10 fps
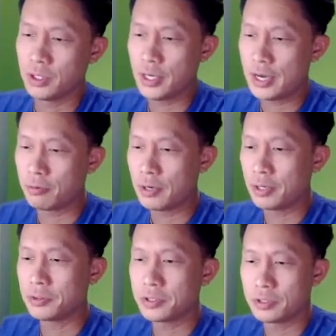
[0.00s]
add
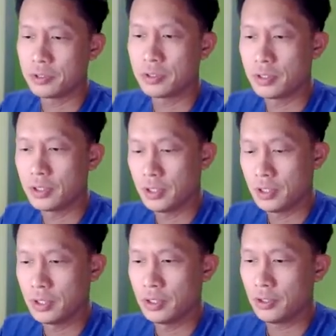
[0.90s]
routes.
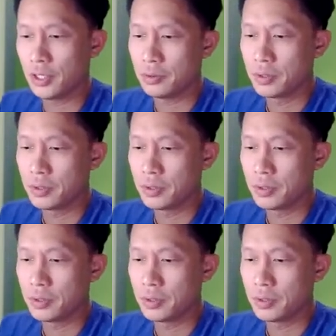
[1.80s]
Okay.